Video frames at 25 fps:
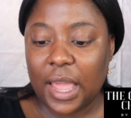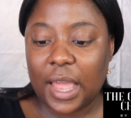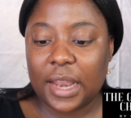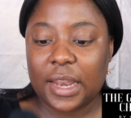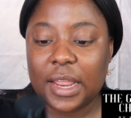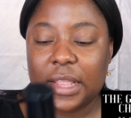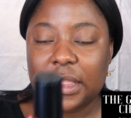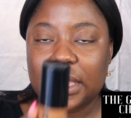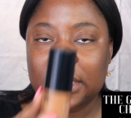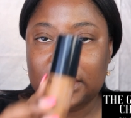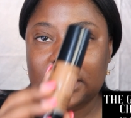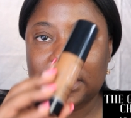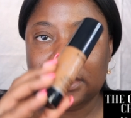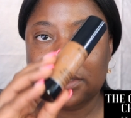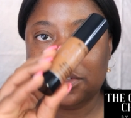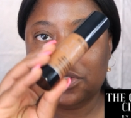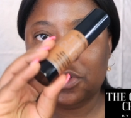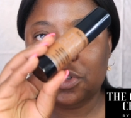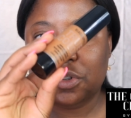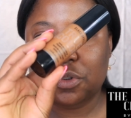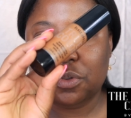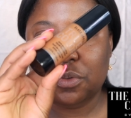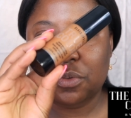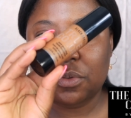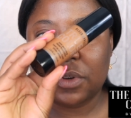And then this
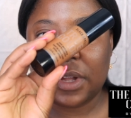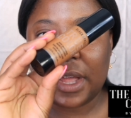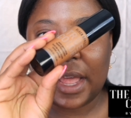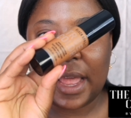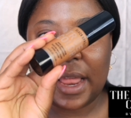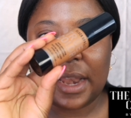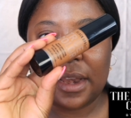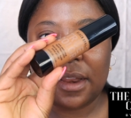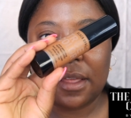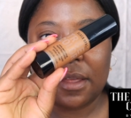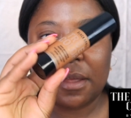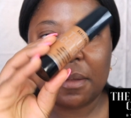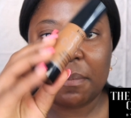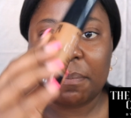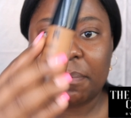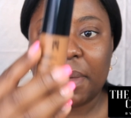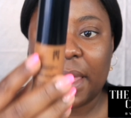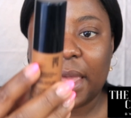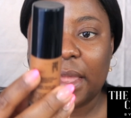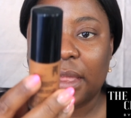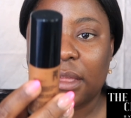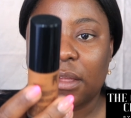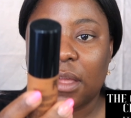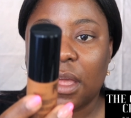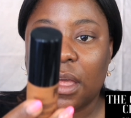is True Color
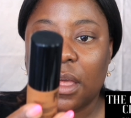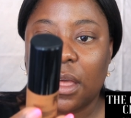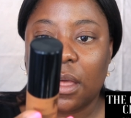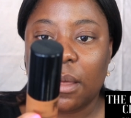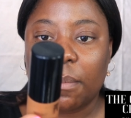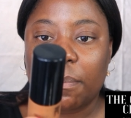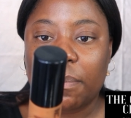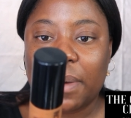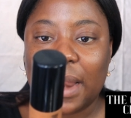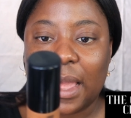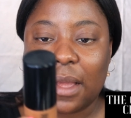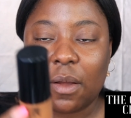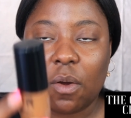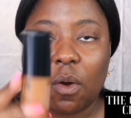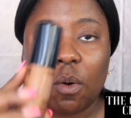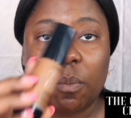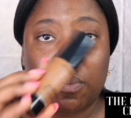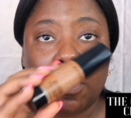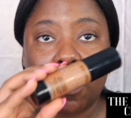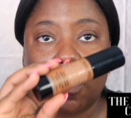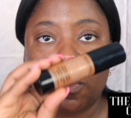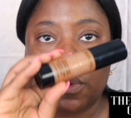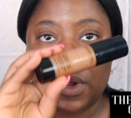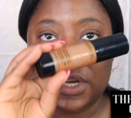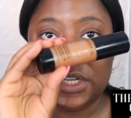by Black
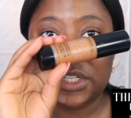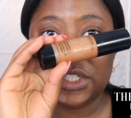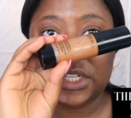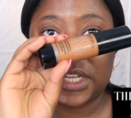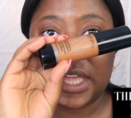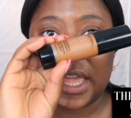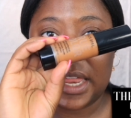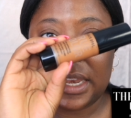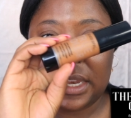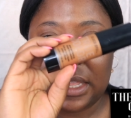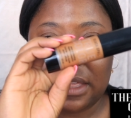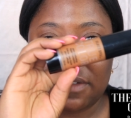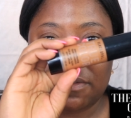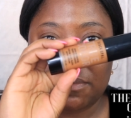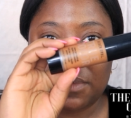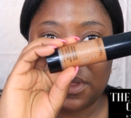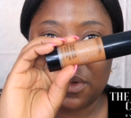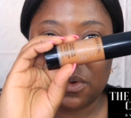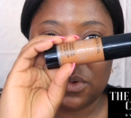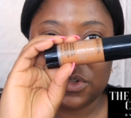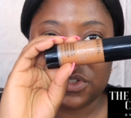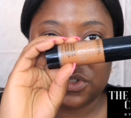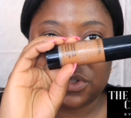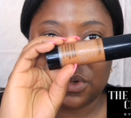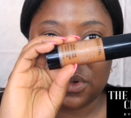Opal, which can give
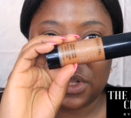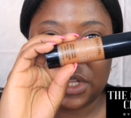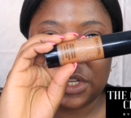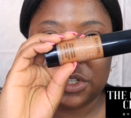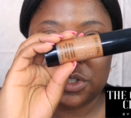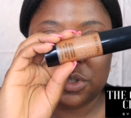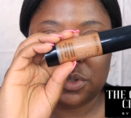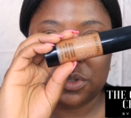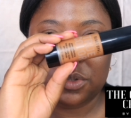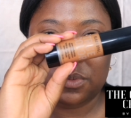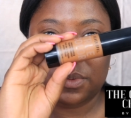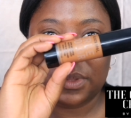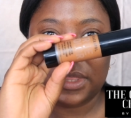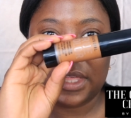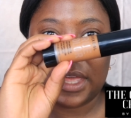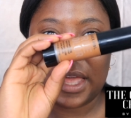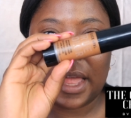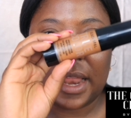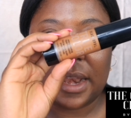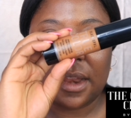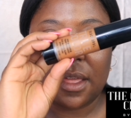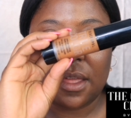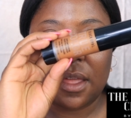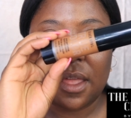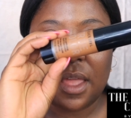me also issues with
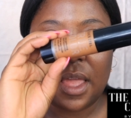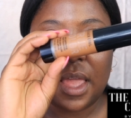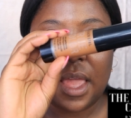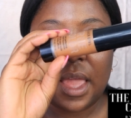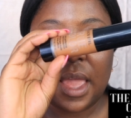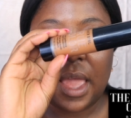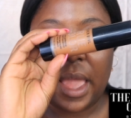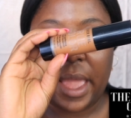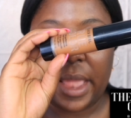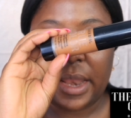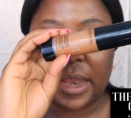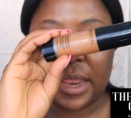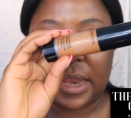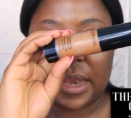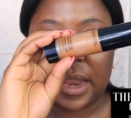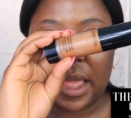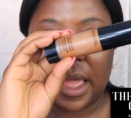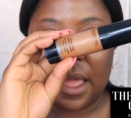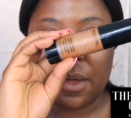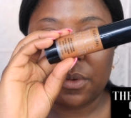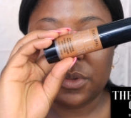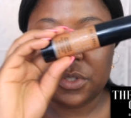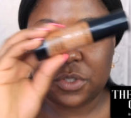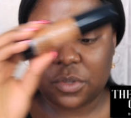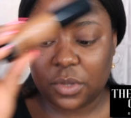color. And then
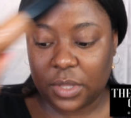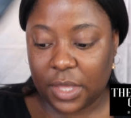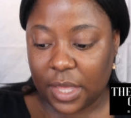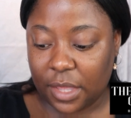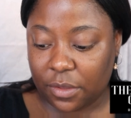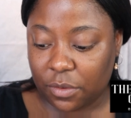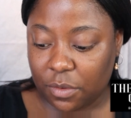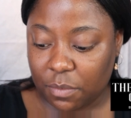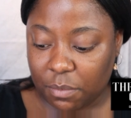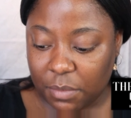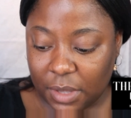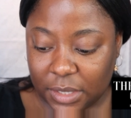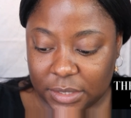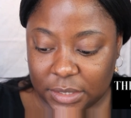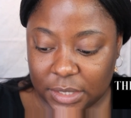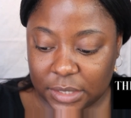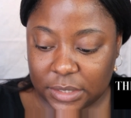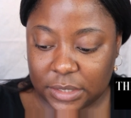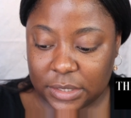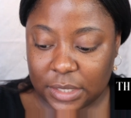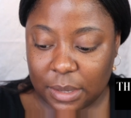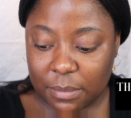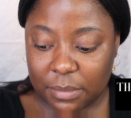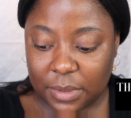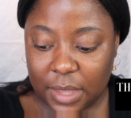I also get to mix
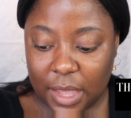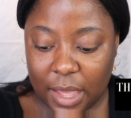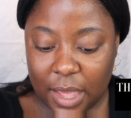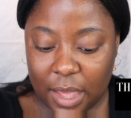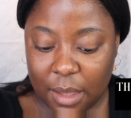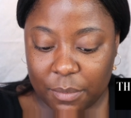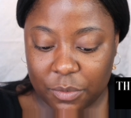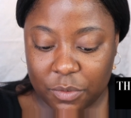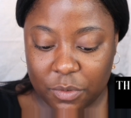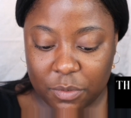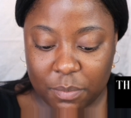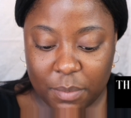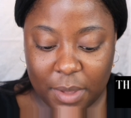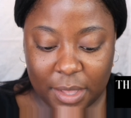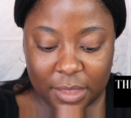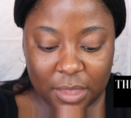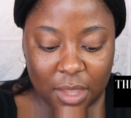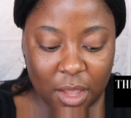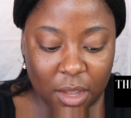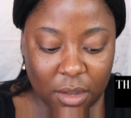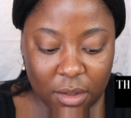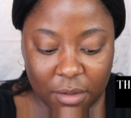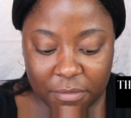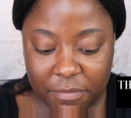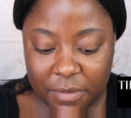it sometimes with my
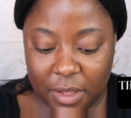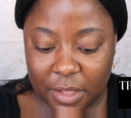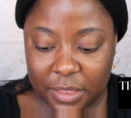darker